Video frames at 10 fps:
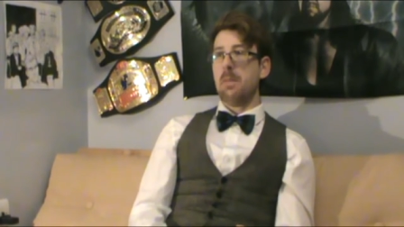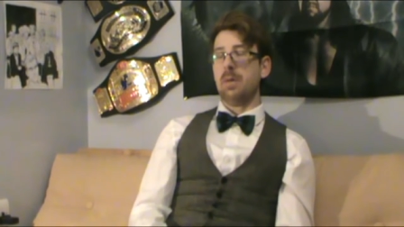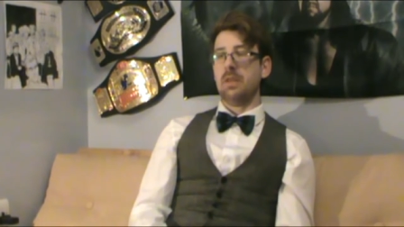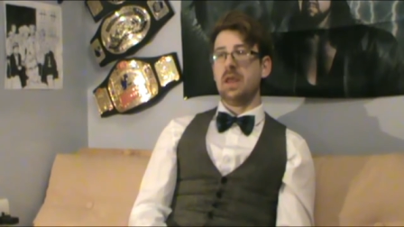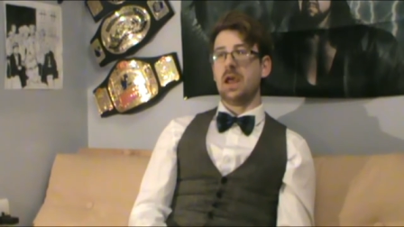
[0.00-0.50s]

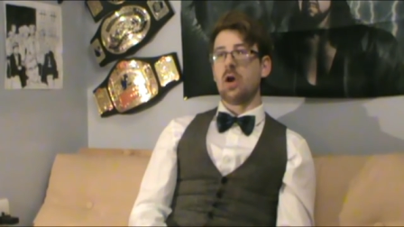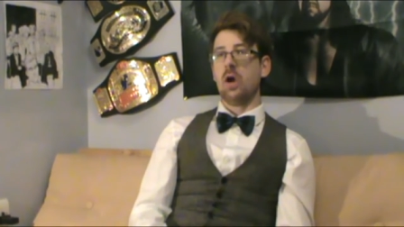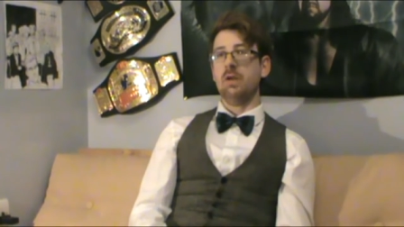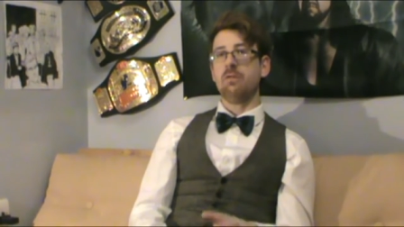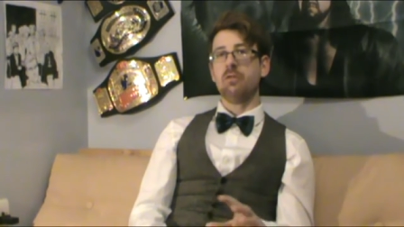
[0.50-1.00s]
but they're
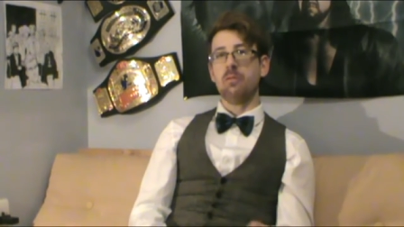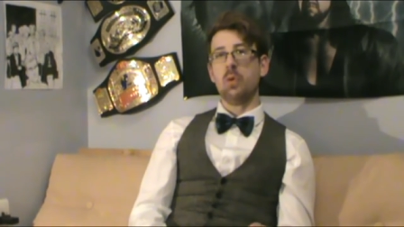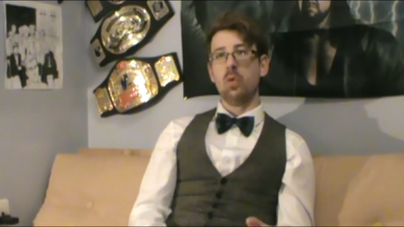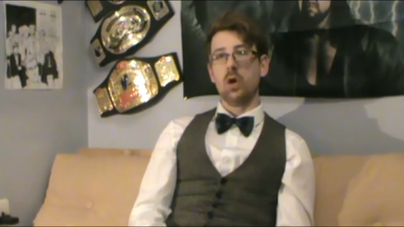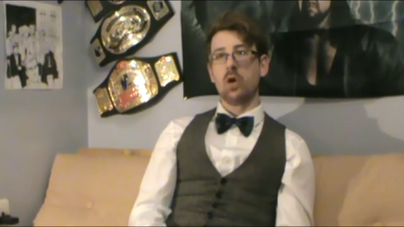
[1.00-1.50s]
kind of
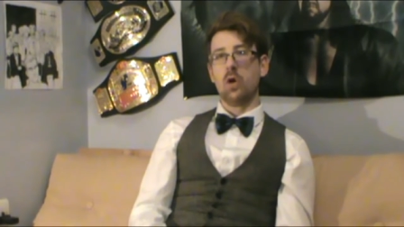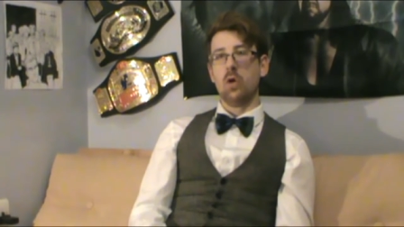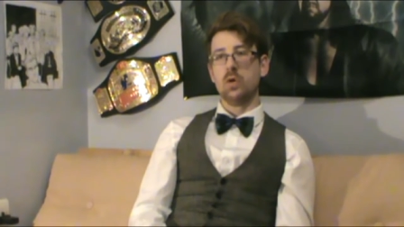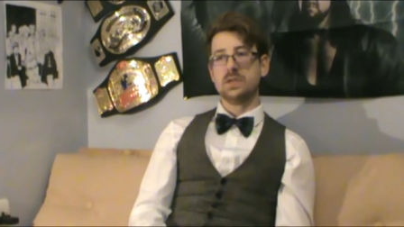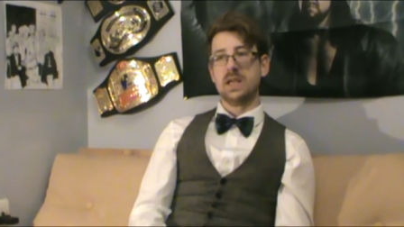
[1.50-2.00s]
smaller
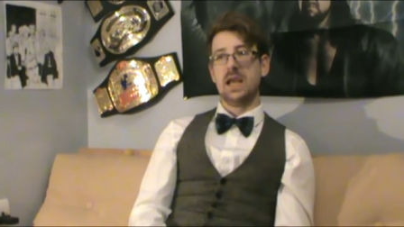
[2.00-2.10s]
cogs